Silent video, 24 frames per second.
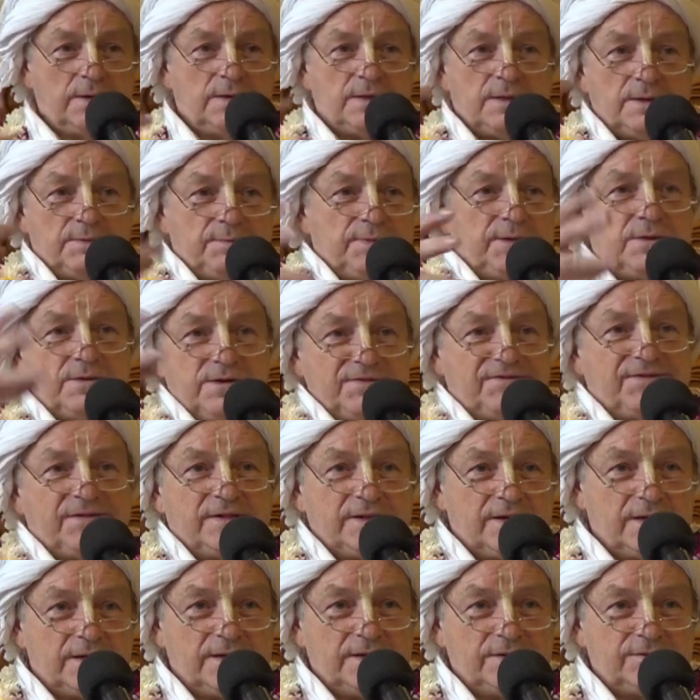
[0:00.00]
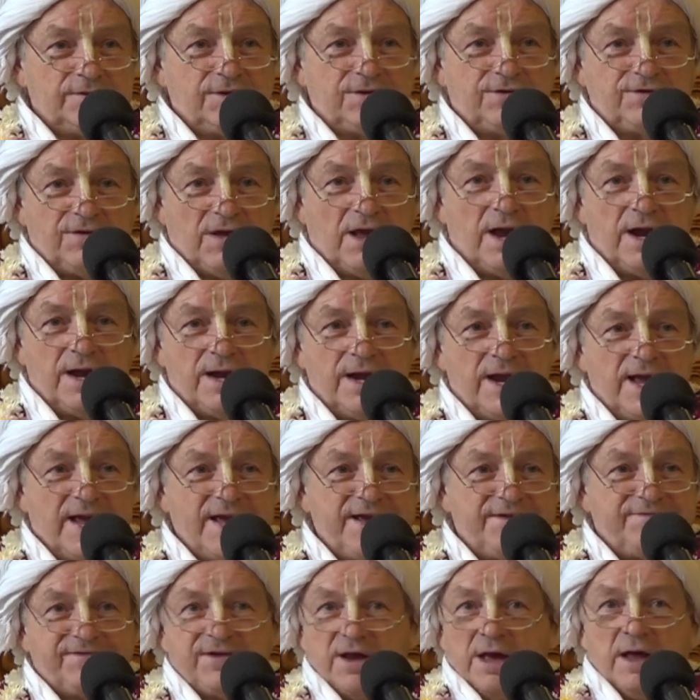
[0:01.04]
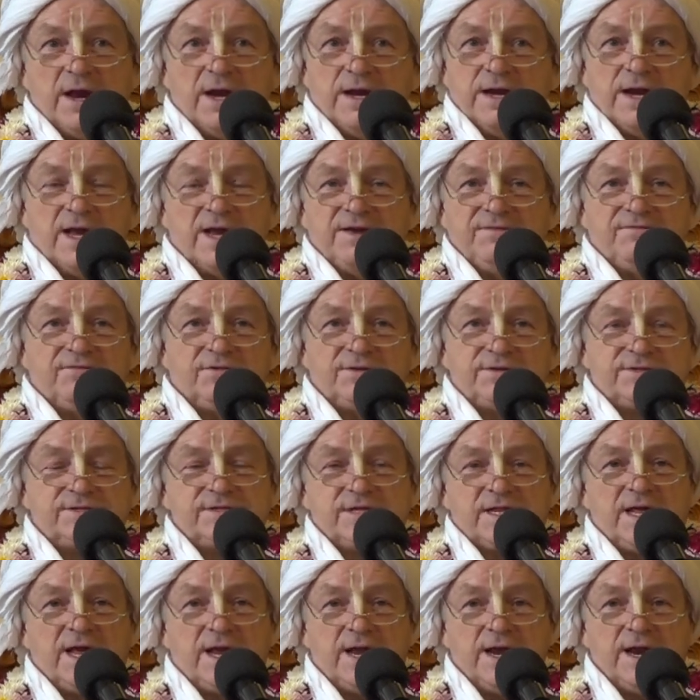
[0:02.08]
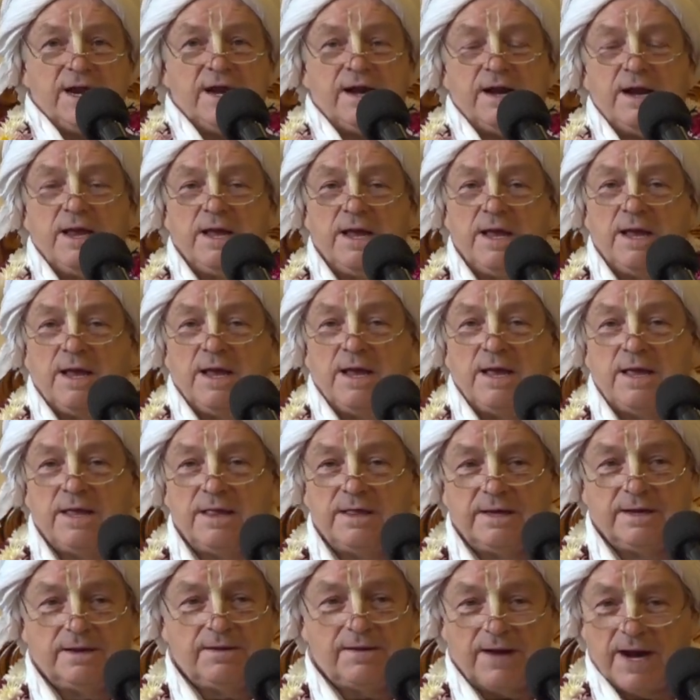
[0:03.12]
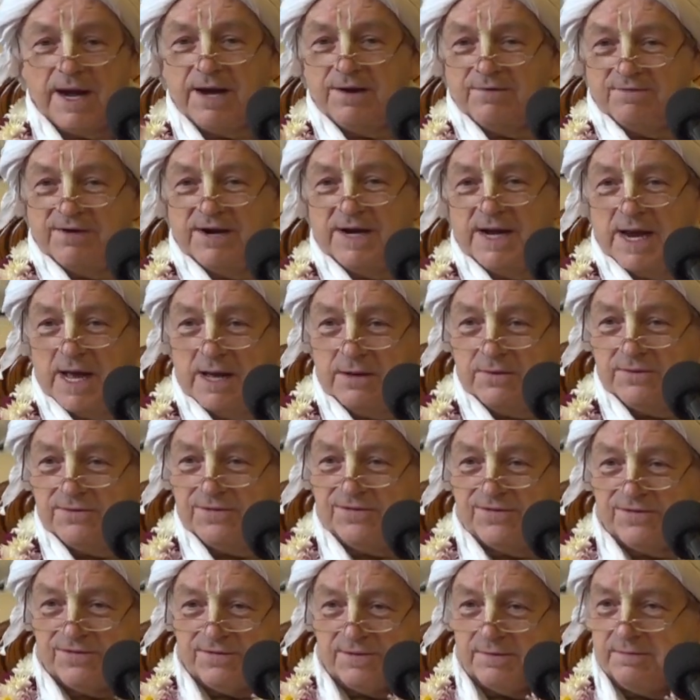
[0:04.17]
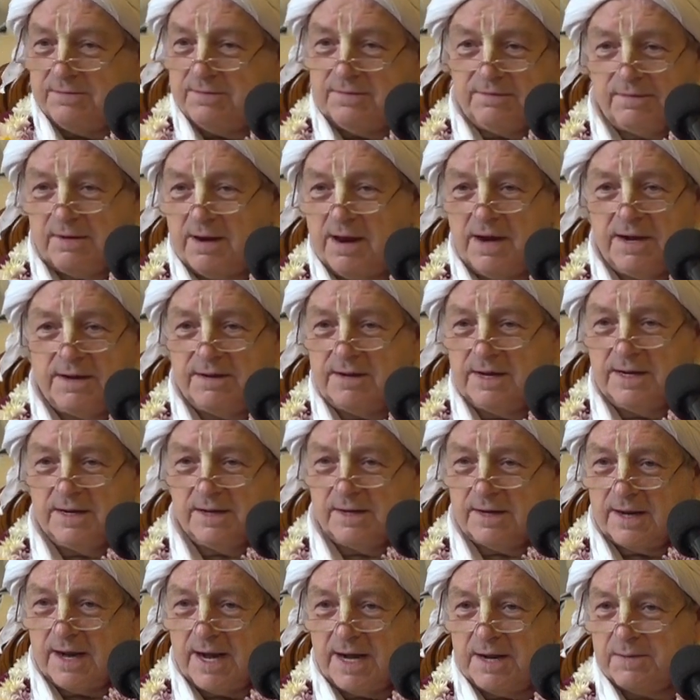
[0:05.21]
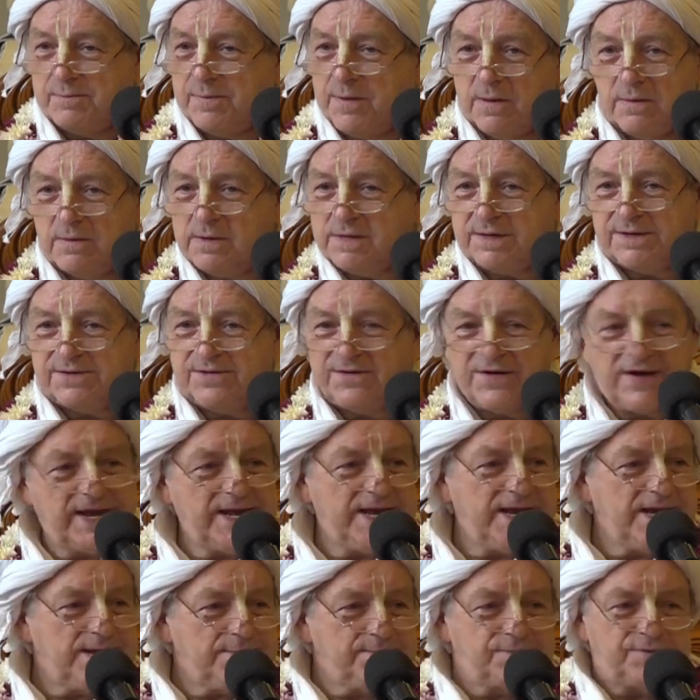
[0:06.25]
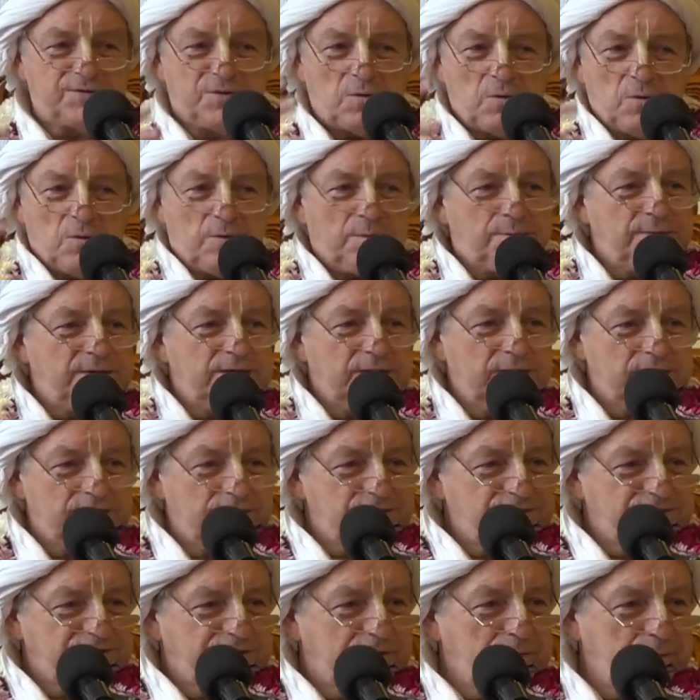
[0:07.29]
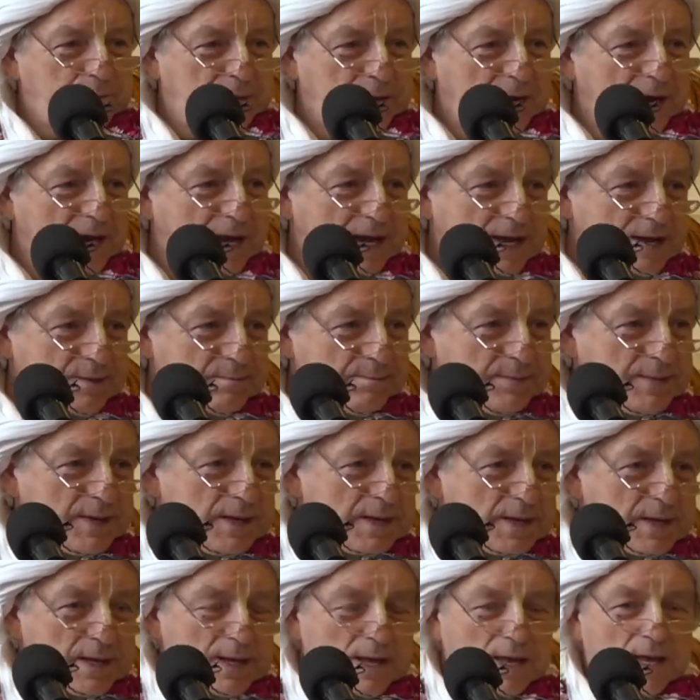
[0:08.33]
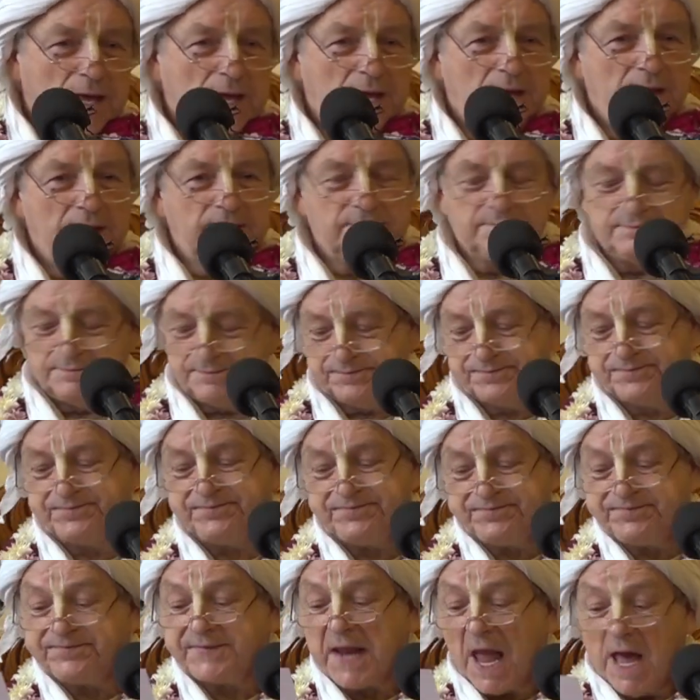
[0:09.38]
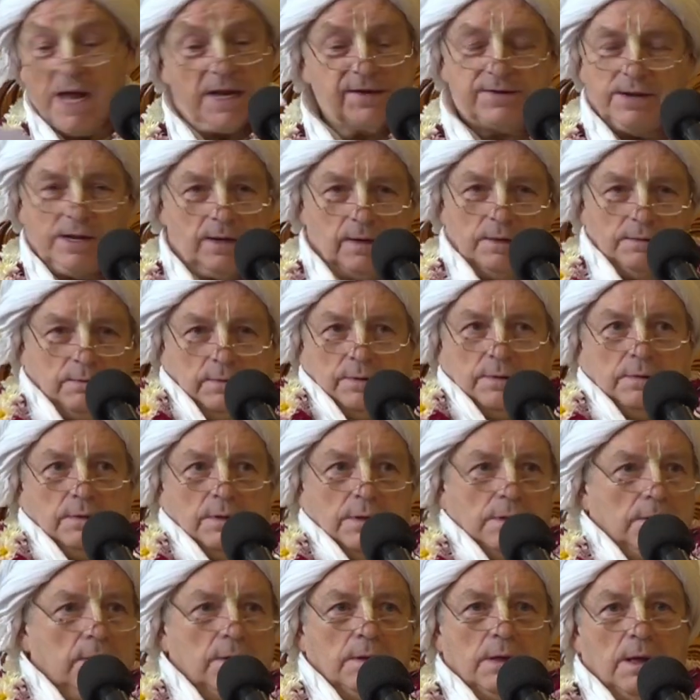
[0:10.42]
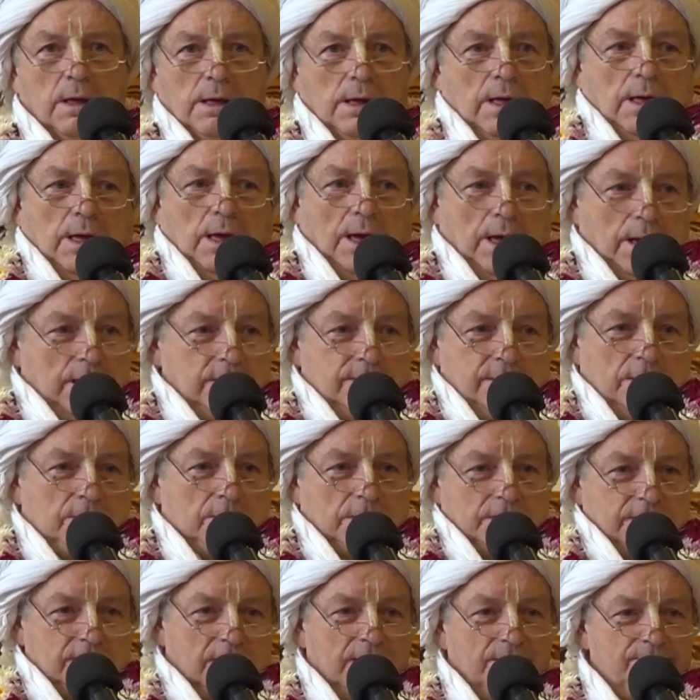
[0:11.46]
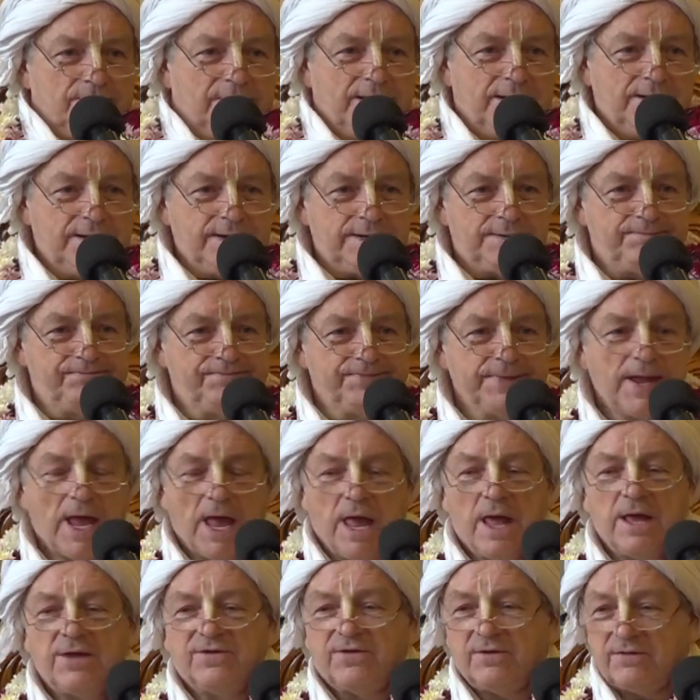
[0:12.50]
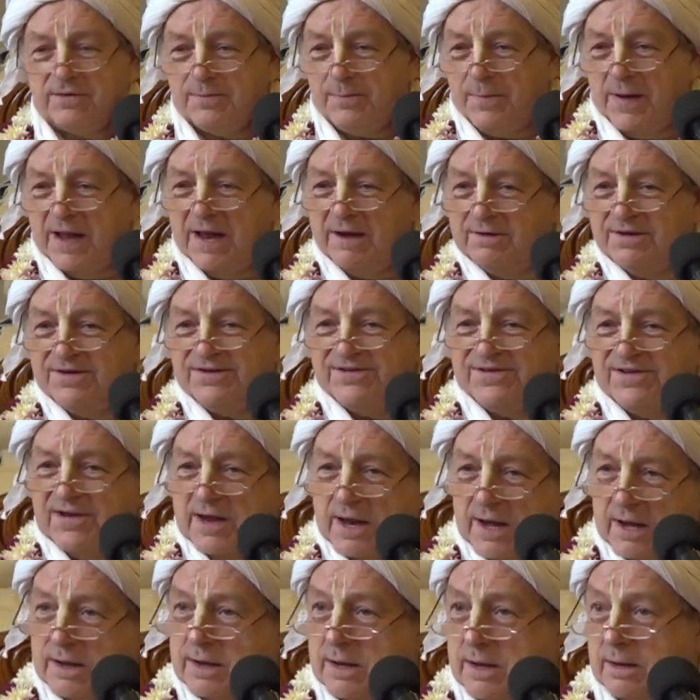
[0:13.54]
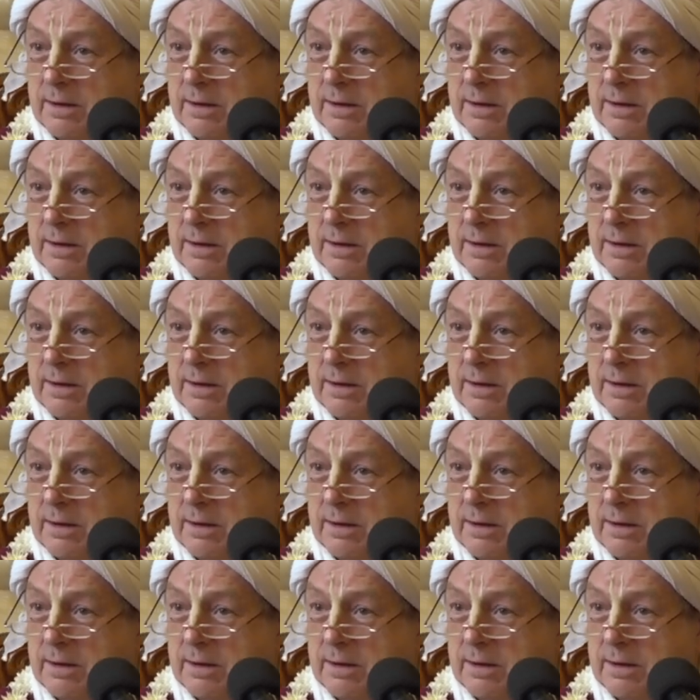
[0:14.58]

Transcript: the beautiful girl to Jayadeva. Jayadeva was there, the great renounced, writing great poetry, absorbed in Krishna Prem. I said, I don't want to get married. So the parents said,